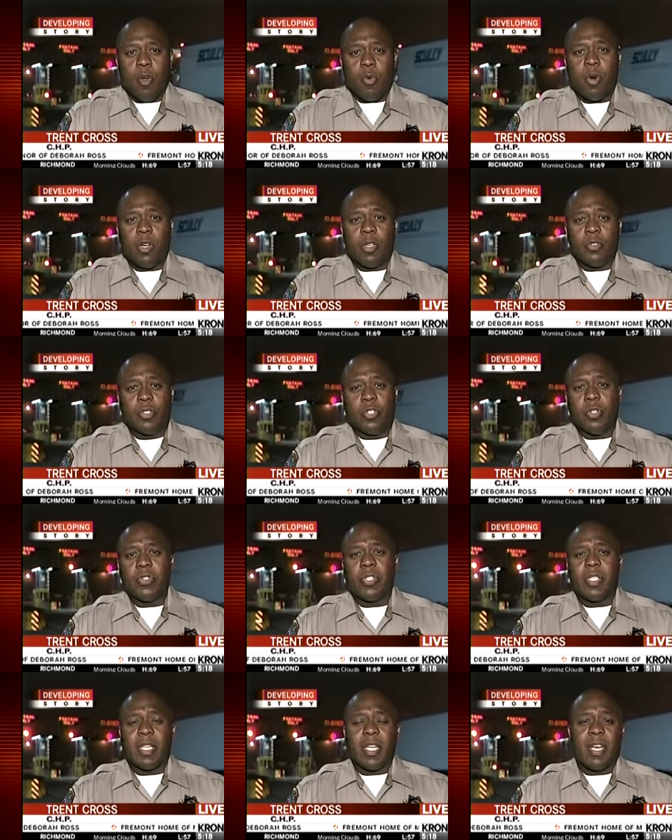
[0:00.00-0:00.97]
Well, due
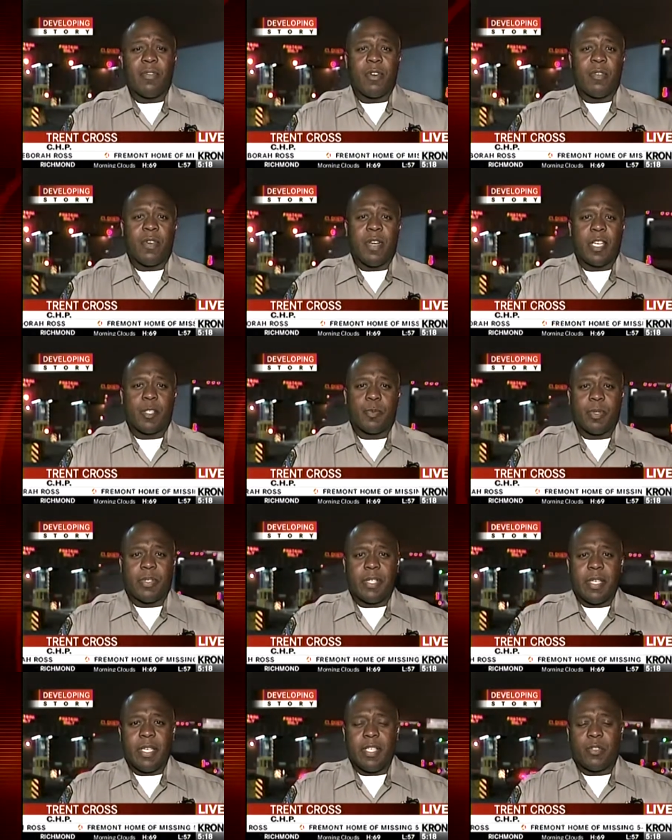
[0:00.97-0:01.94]
to the level of
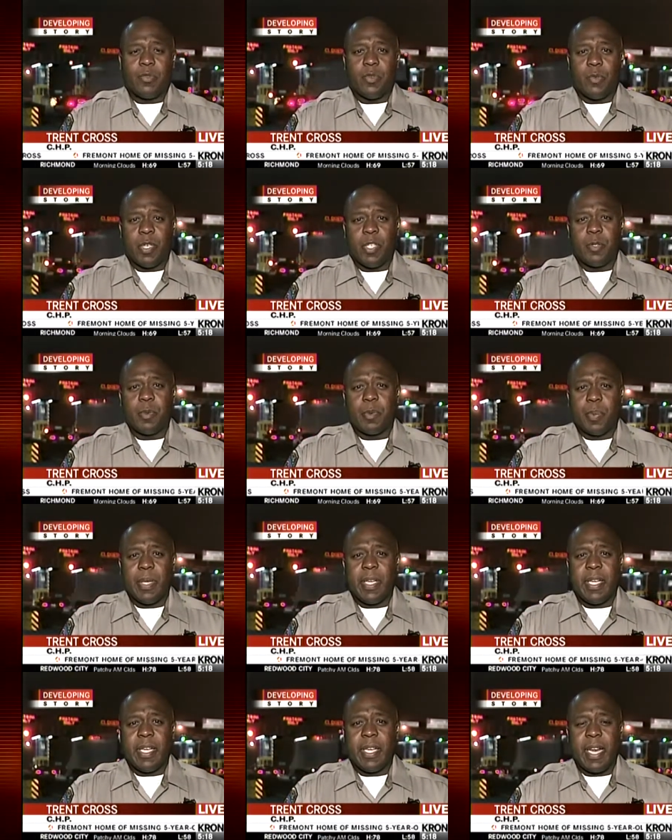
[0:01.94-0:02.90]
expertise with Richmond
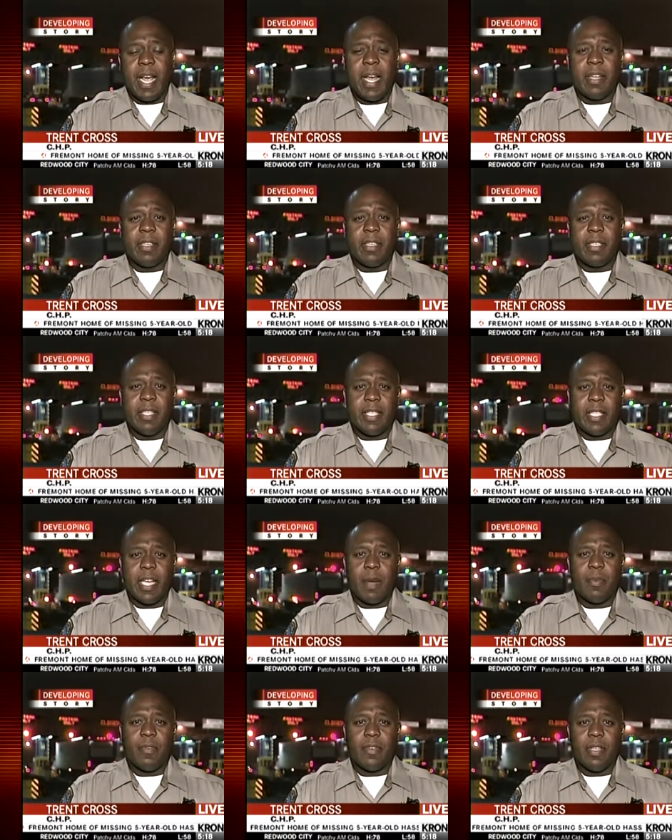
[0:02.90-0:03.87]
PD in handling these
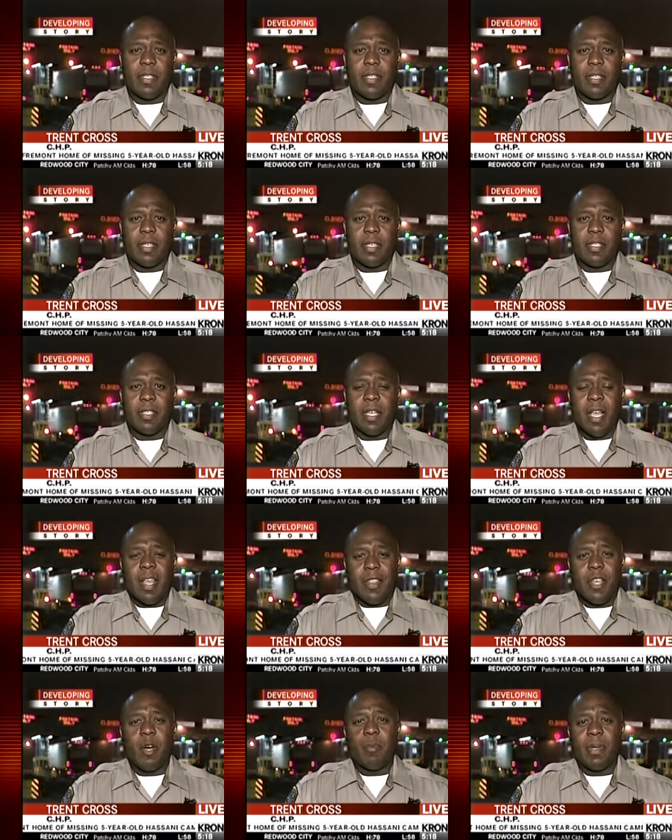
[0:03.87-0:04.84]
type of incidents,
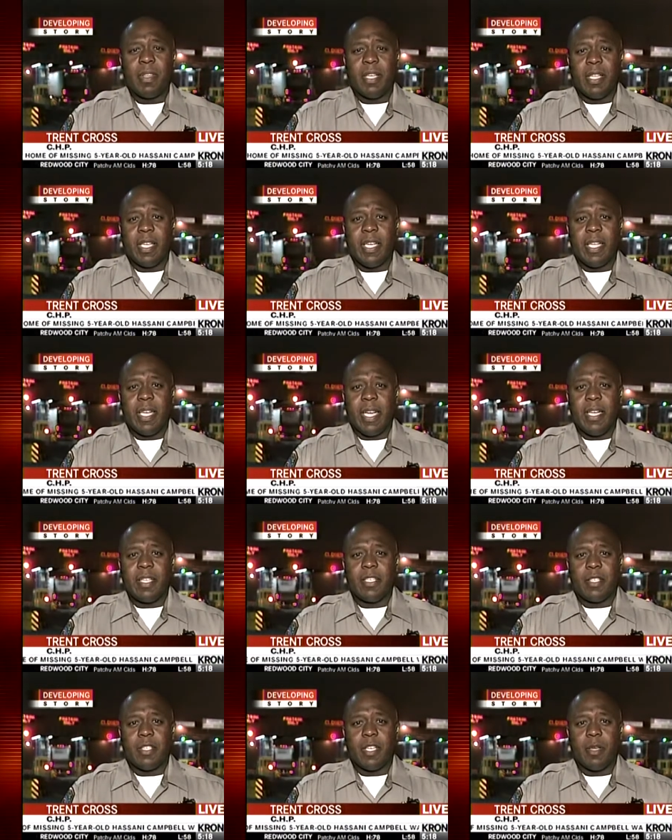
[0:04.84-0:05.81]
they'll be the lead
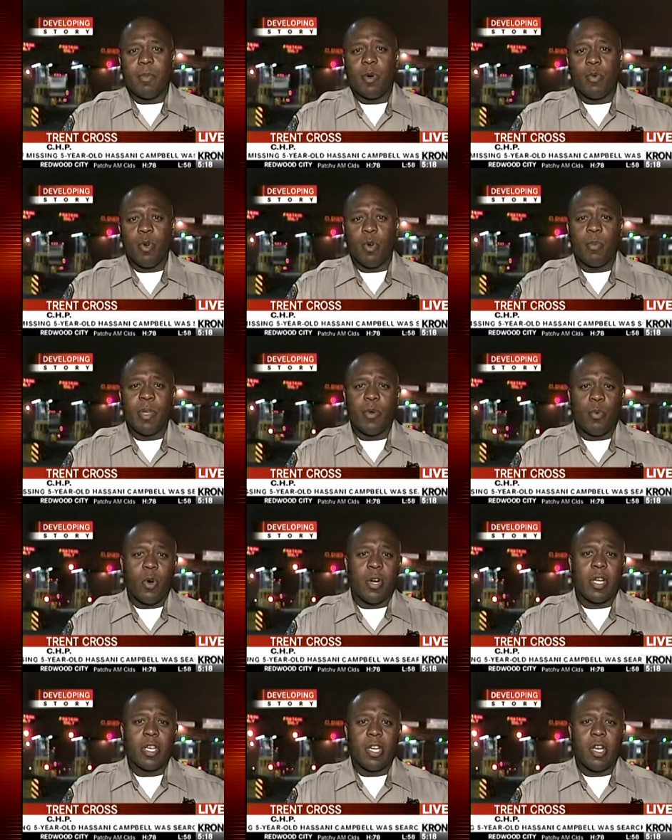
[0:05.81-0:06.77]
agency, but we'll be
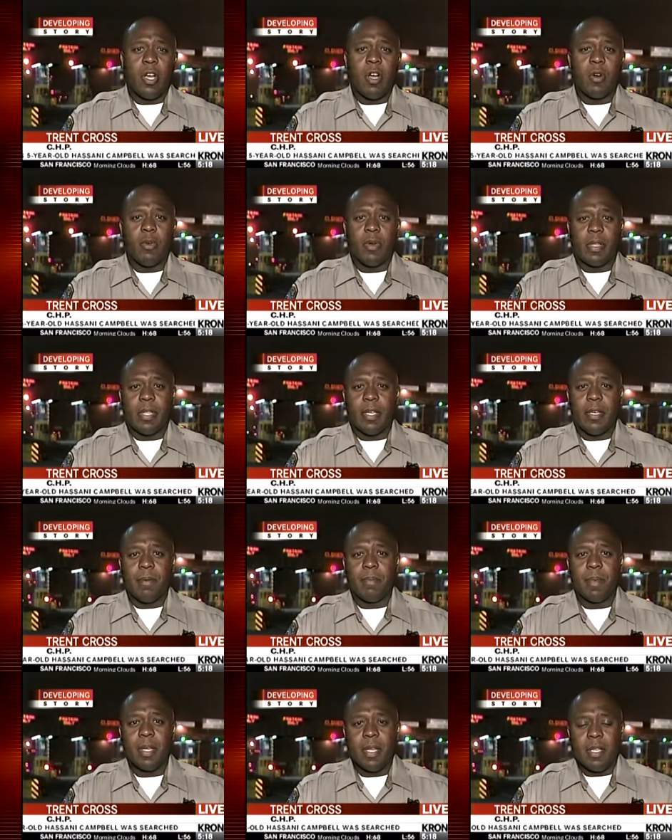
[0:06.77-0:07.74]
working along with
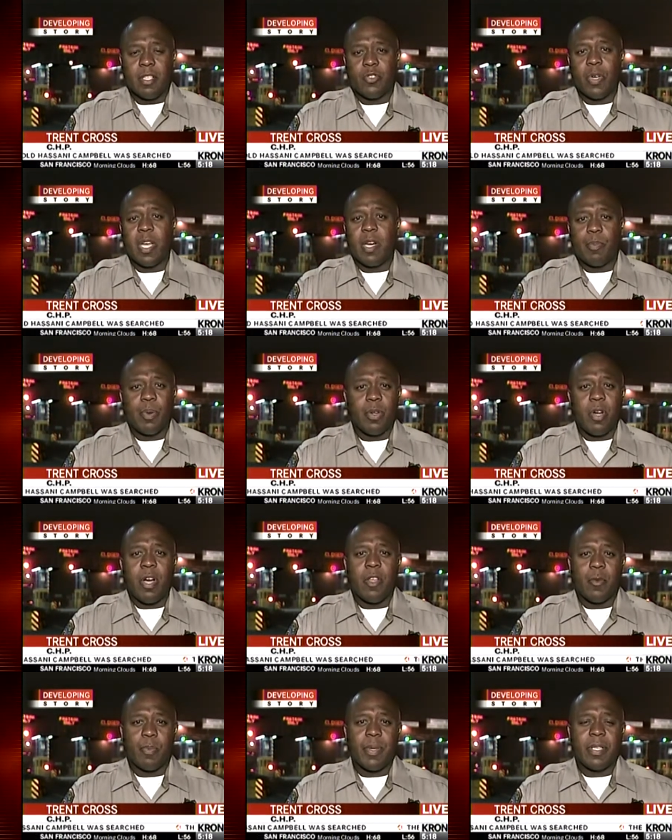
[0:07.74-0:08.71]
them to try to put
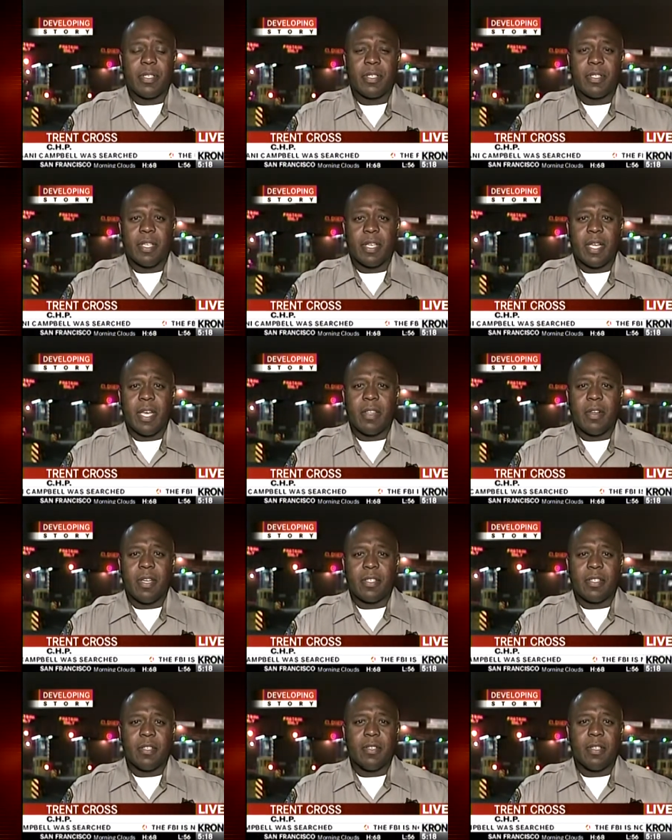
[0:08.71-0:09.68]
all the pieces together
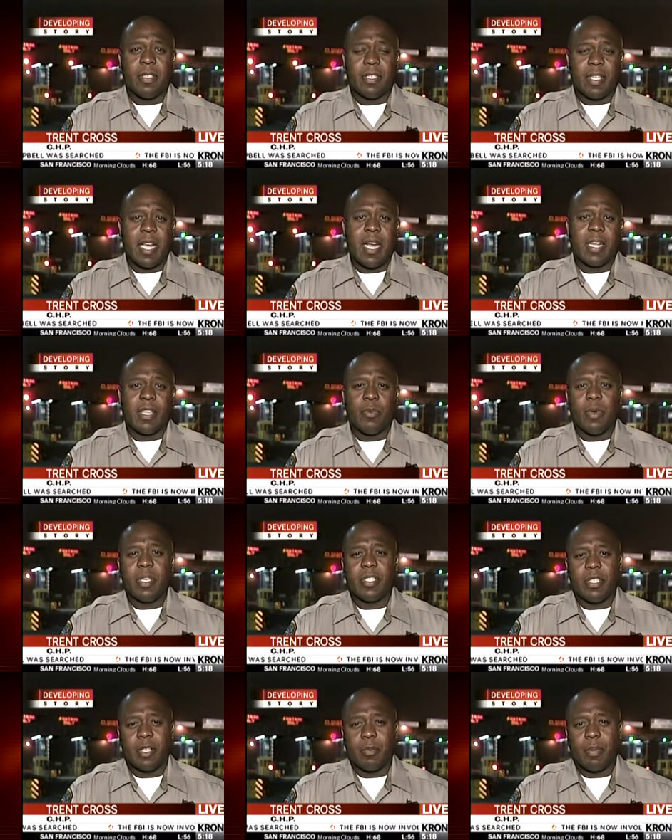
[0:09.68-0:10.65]
as to exactly
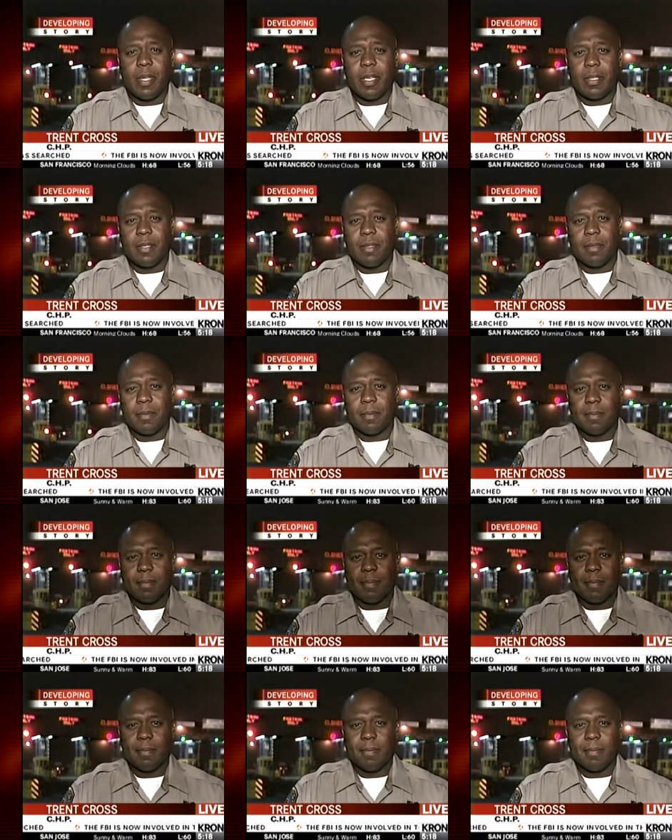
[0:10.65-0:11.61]
what took place. Okay.